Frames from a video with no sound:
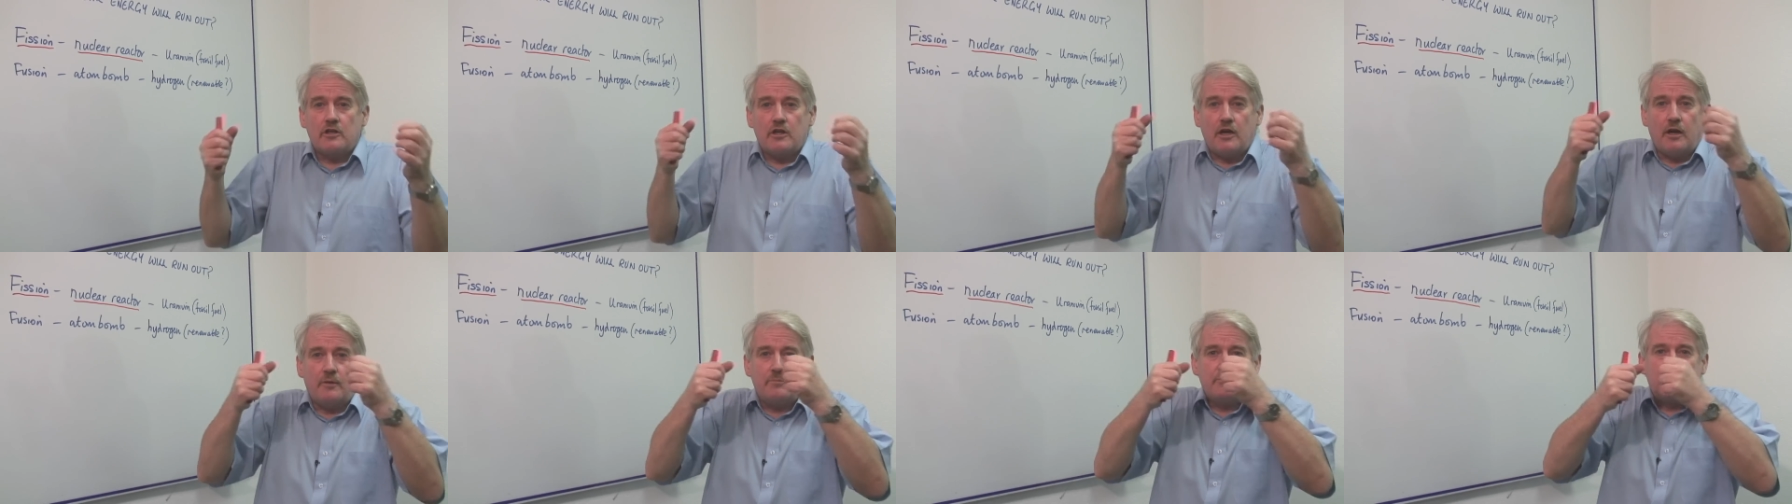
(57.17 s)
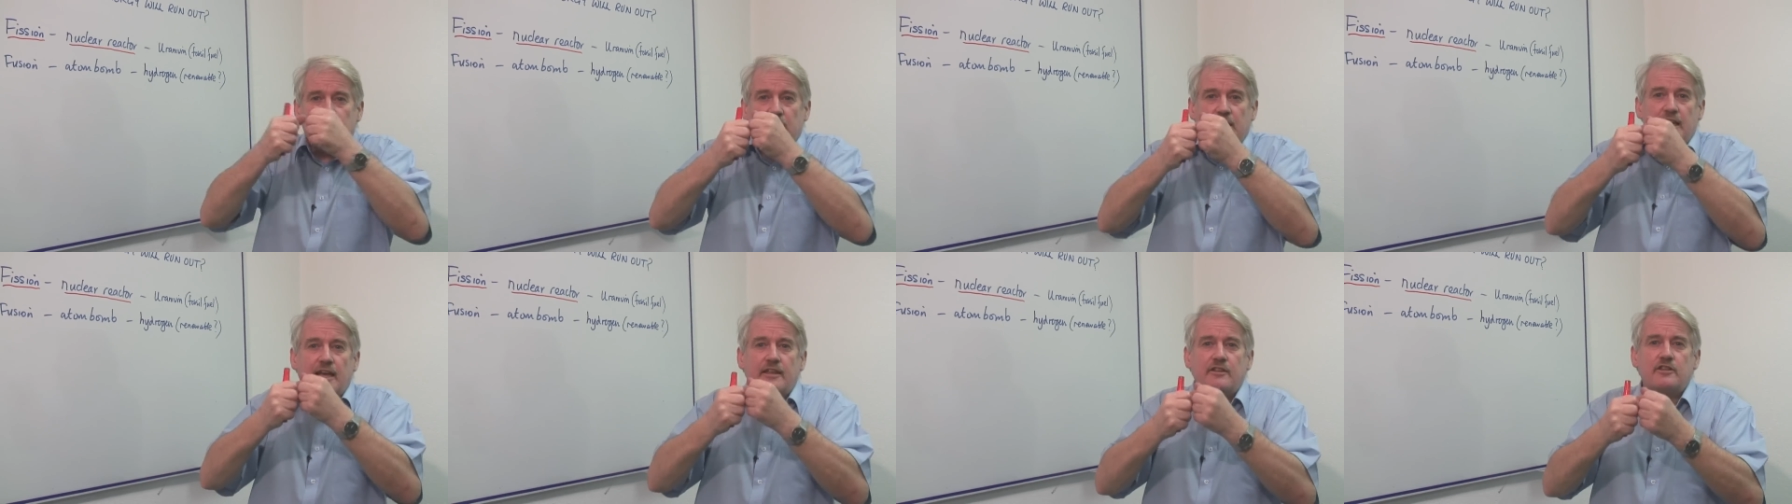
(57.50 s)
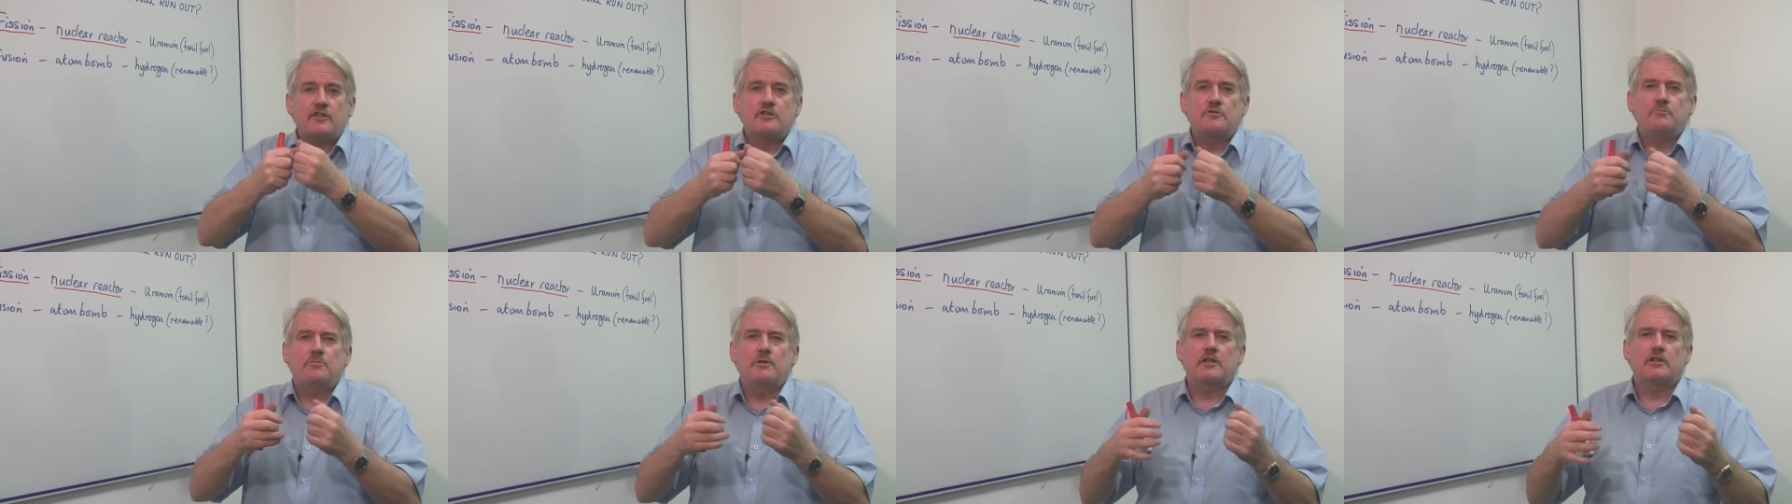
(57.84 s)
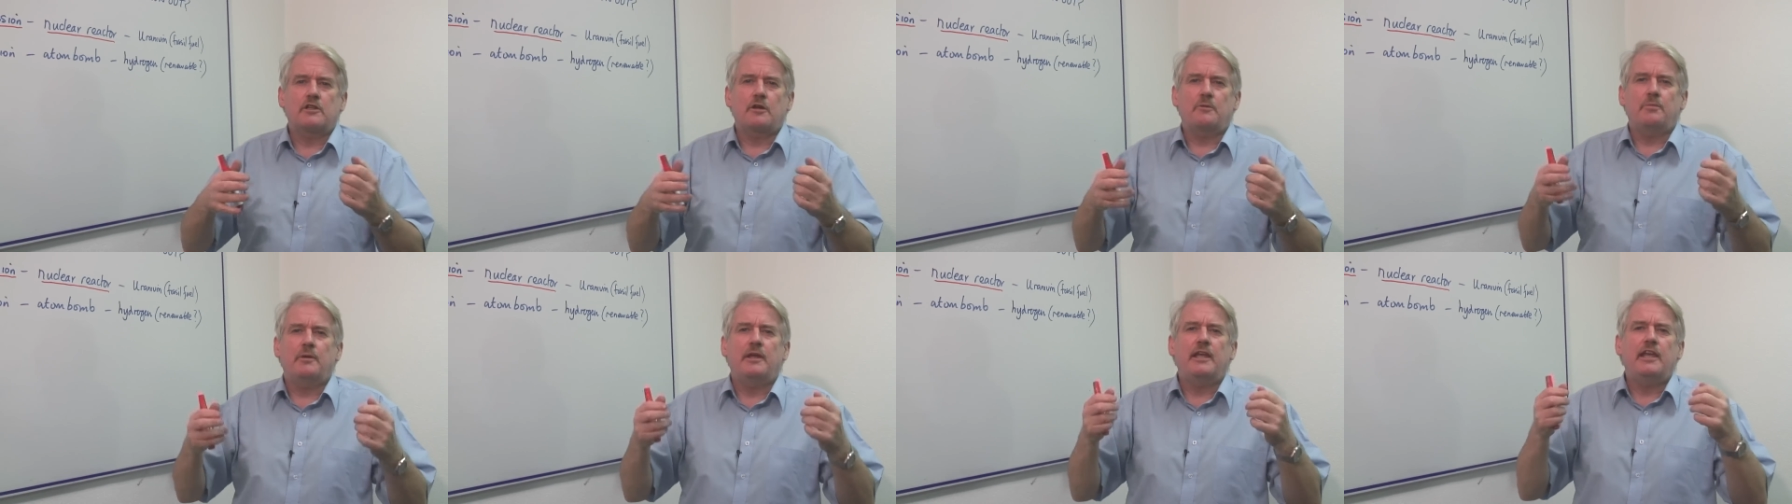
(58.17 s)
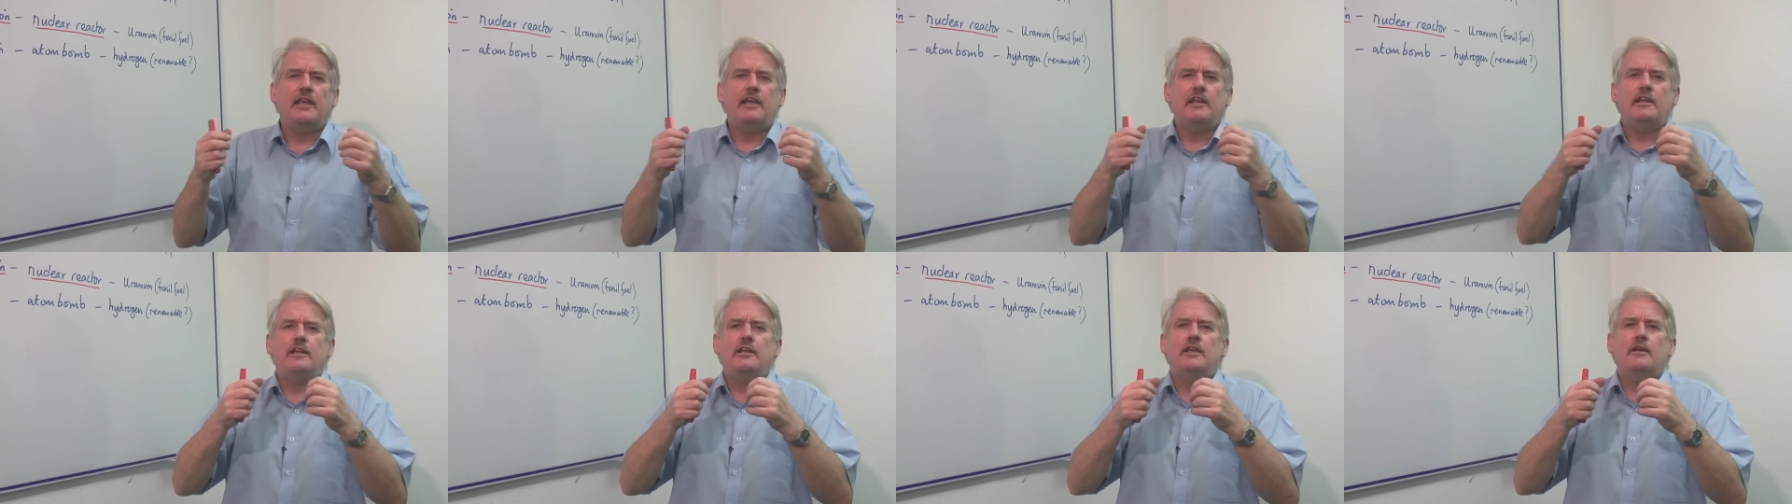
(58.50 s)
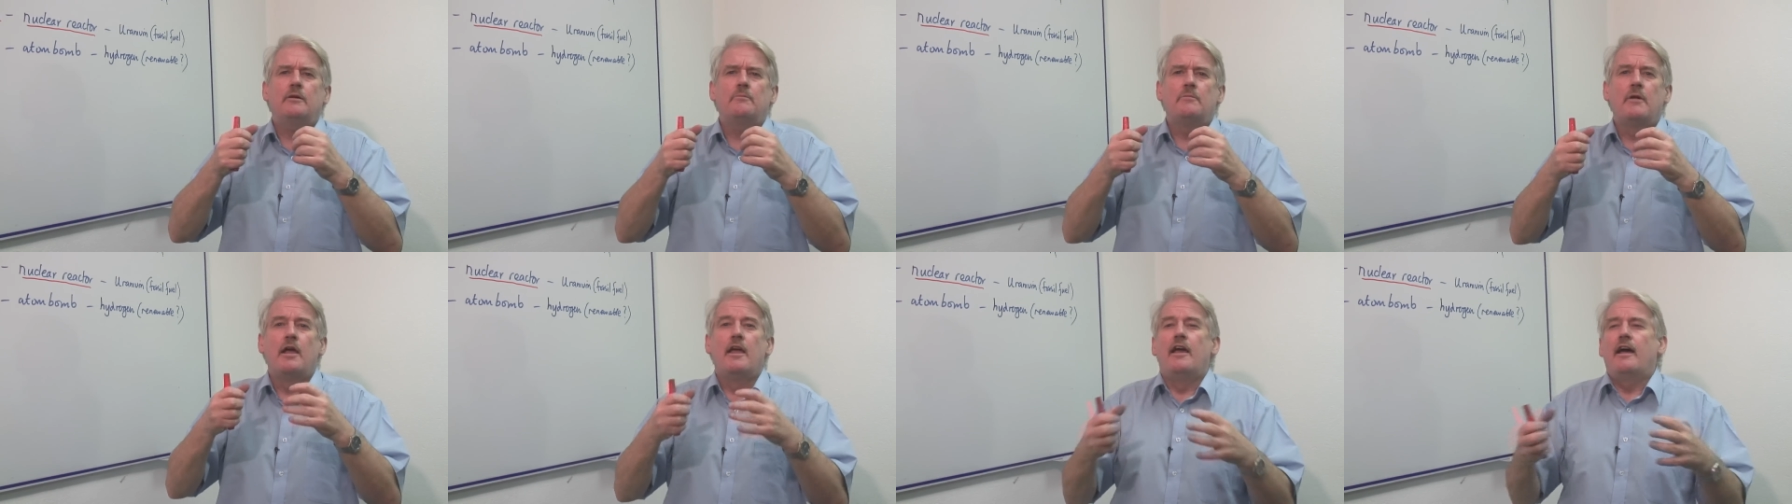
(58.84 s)
come together to build up
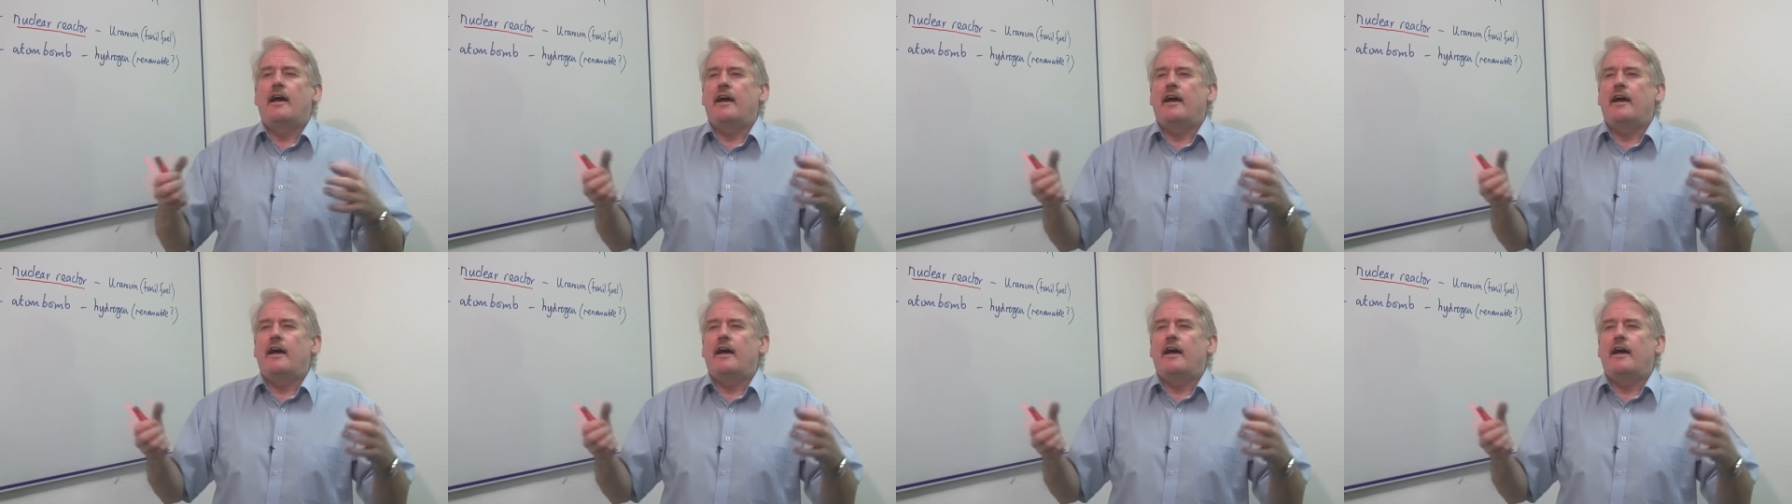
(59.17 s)
helium,